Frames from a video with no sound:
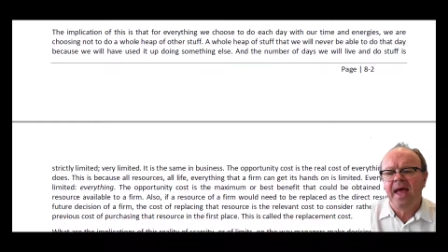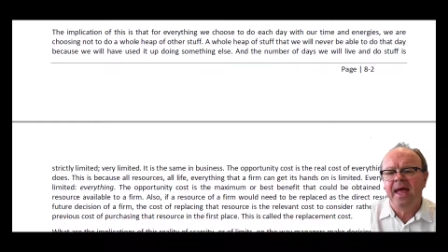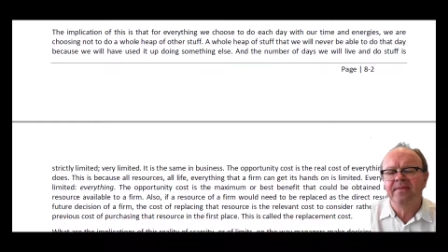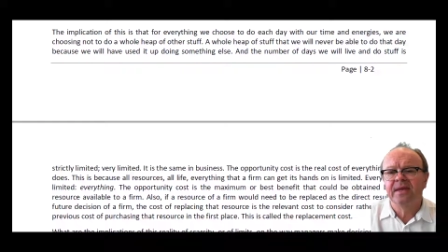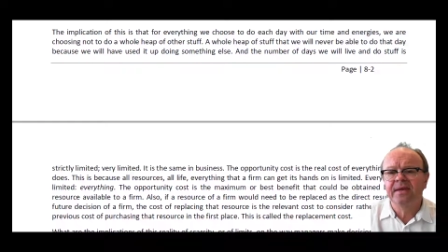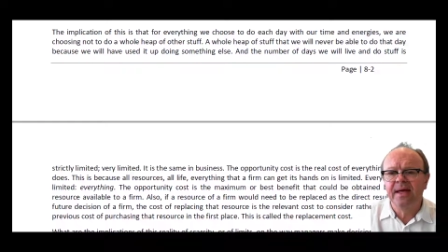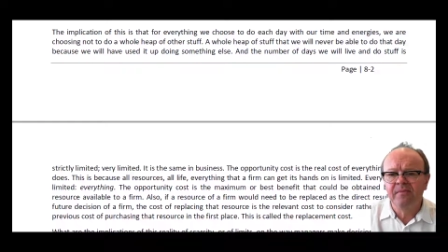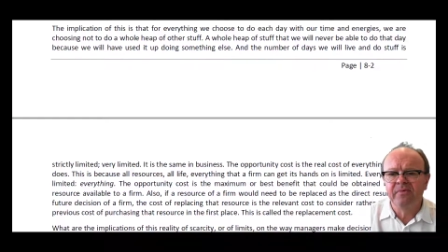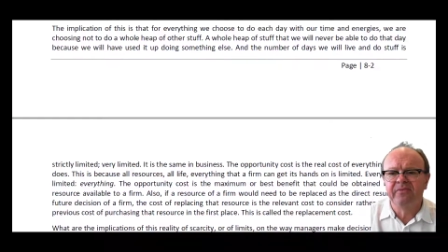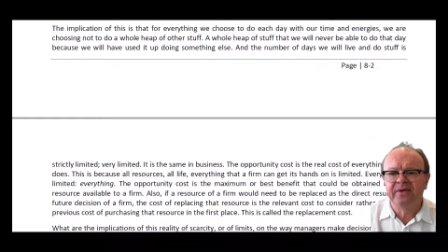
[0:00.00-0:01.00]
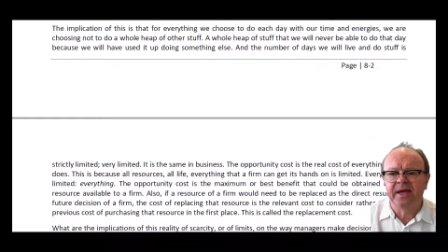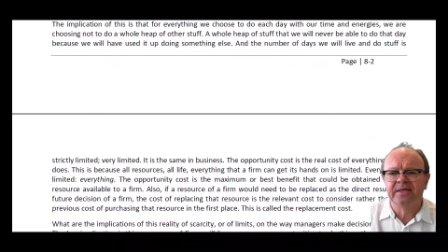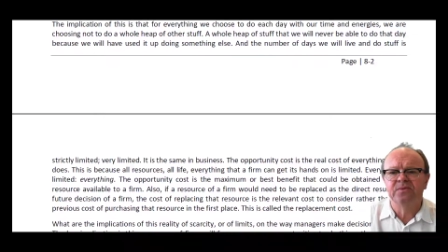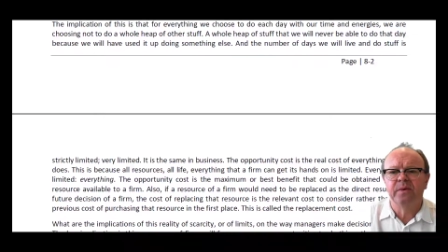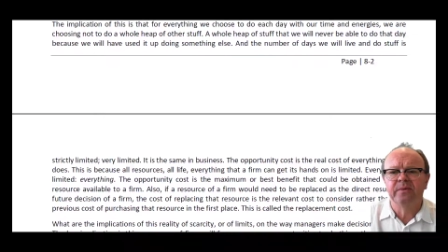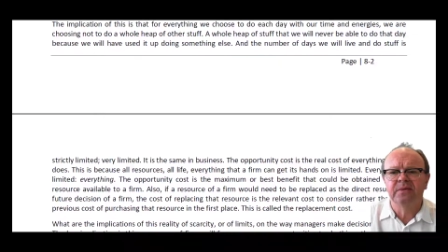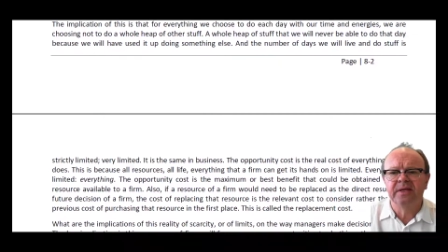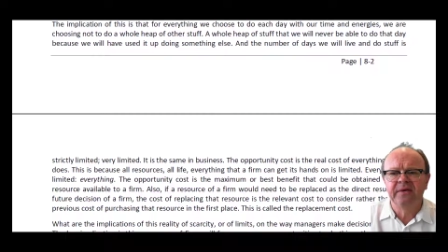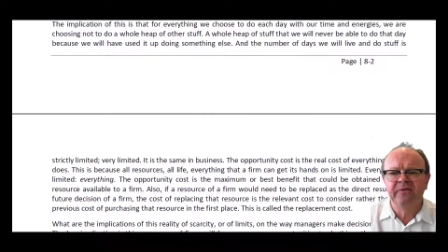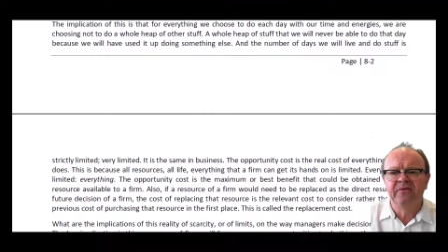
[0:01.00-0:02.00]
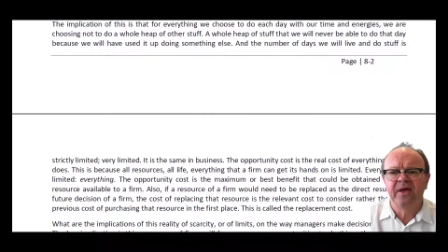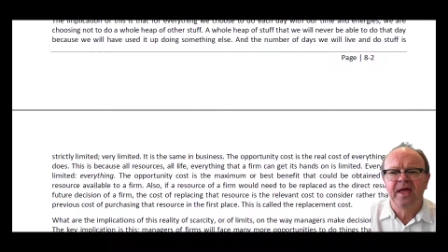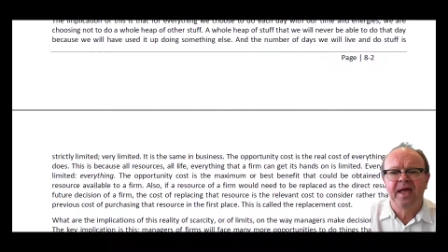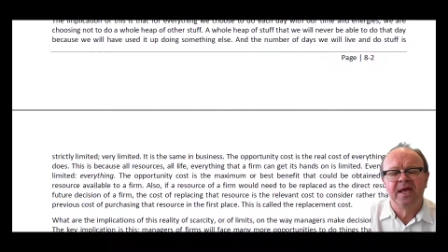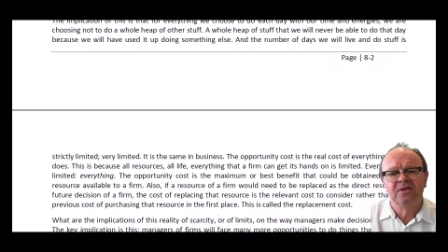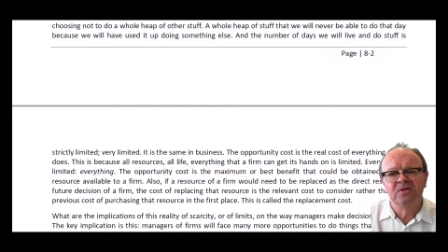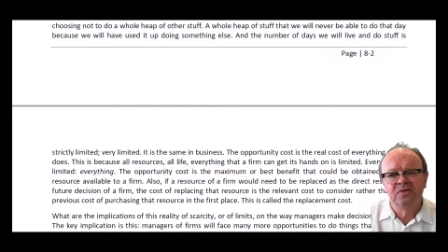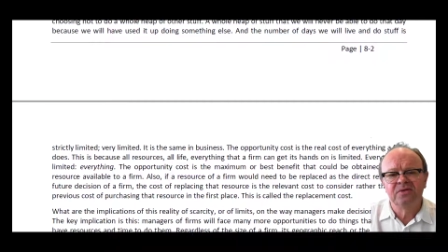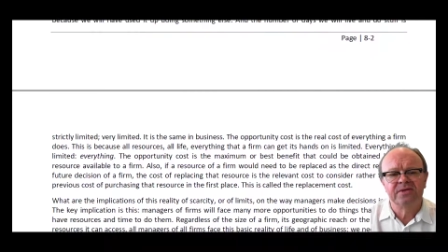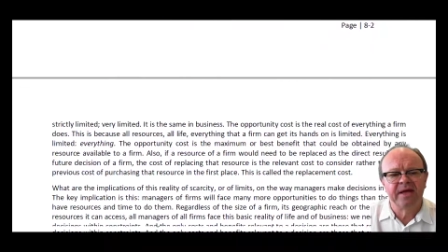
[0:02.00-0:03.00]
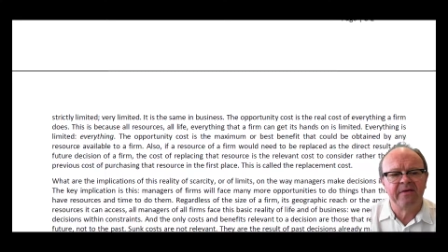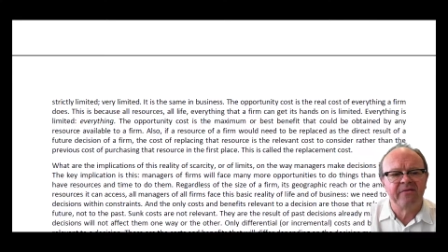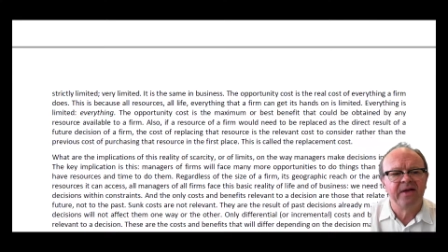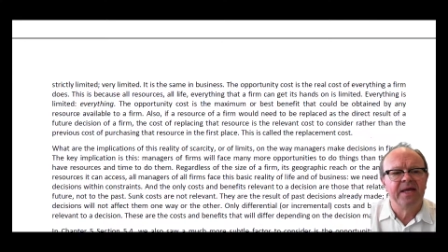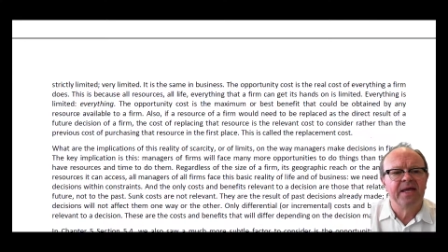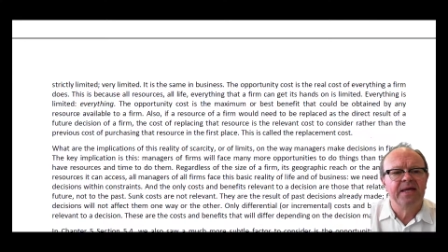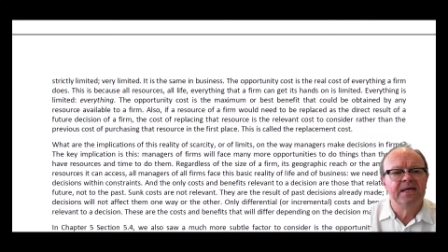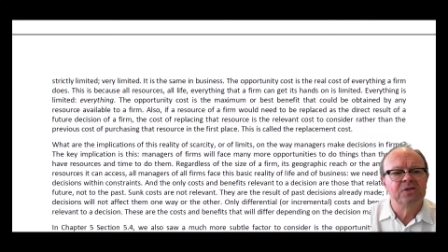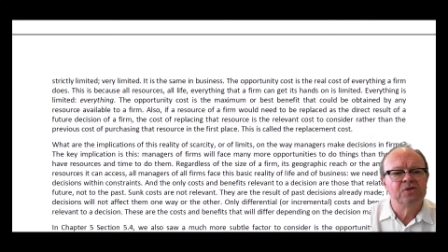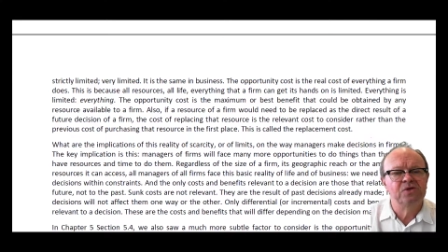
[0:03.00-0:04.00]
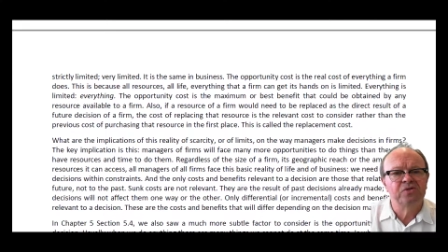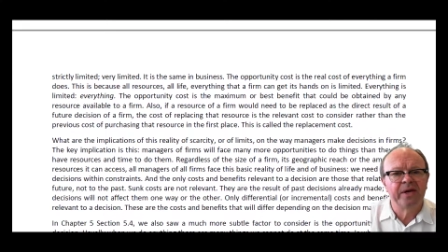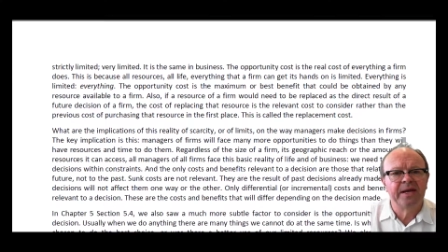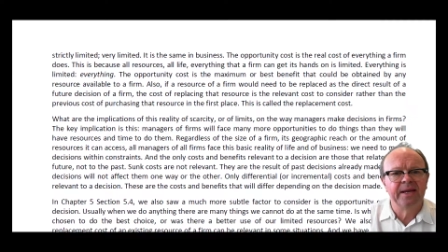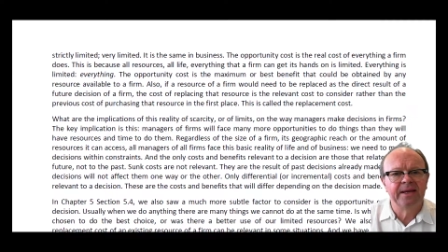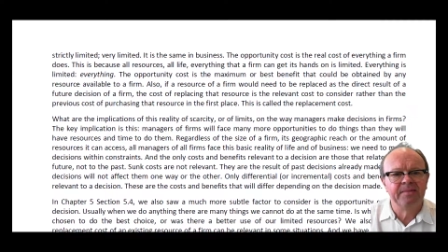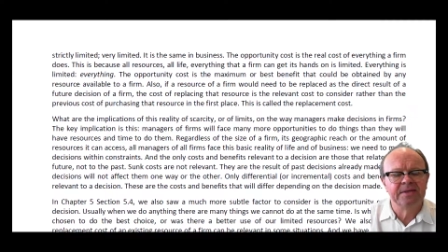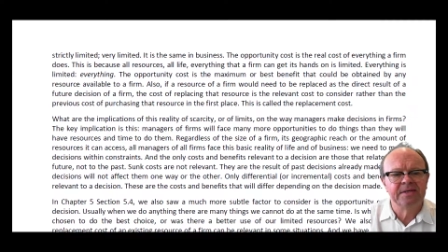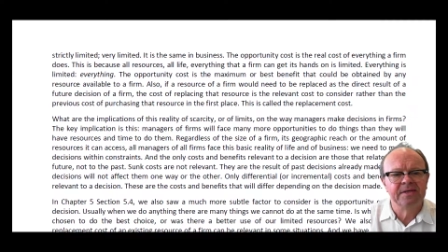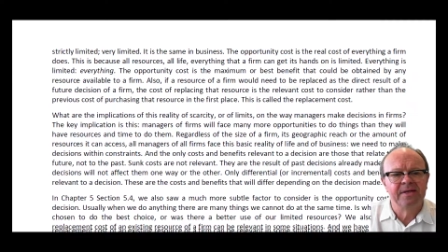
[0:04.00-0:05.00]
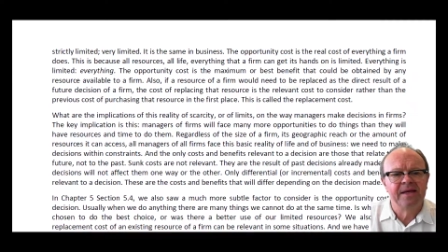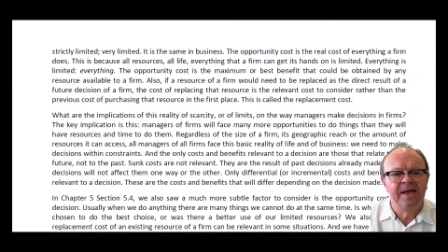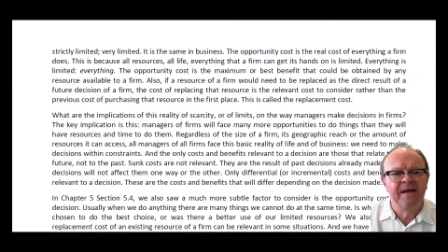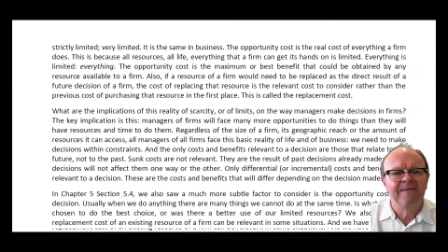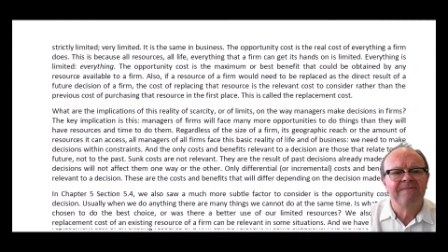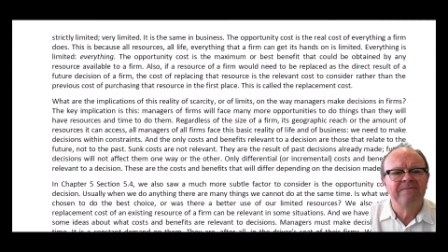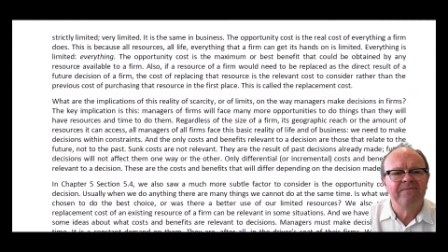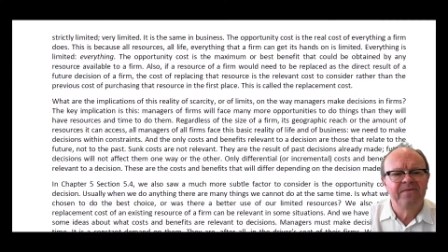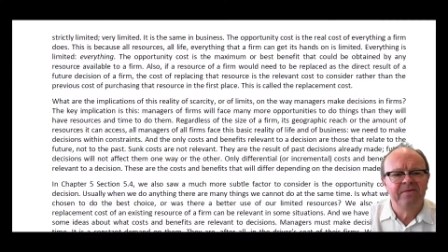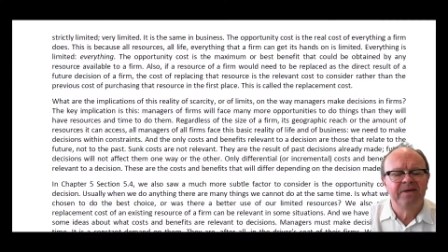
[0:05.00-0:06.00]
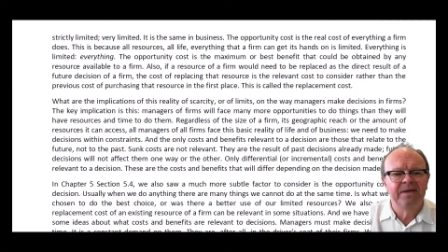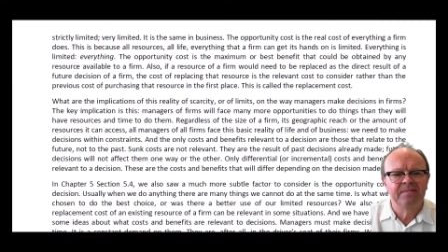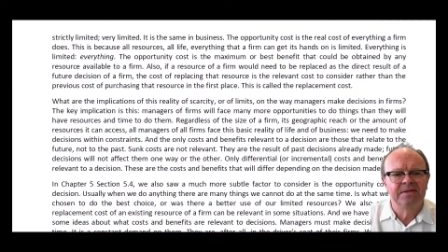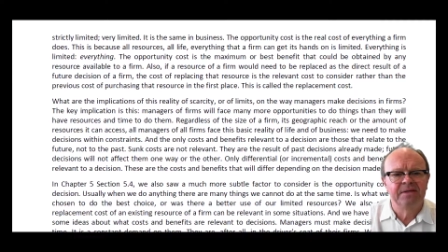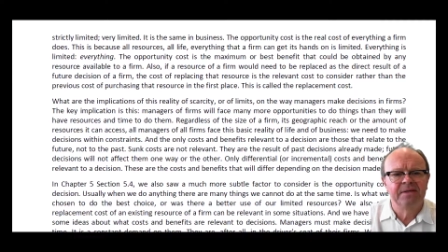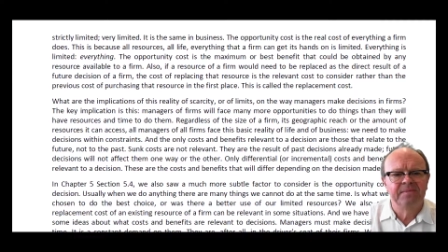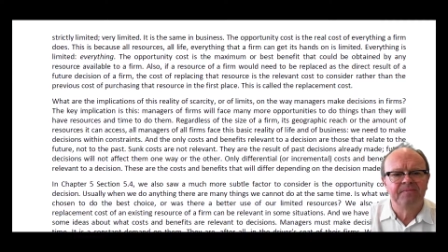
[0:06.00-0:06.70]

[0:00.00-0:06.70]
And the number of days we will live and do stuff is strictly limited. very limited.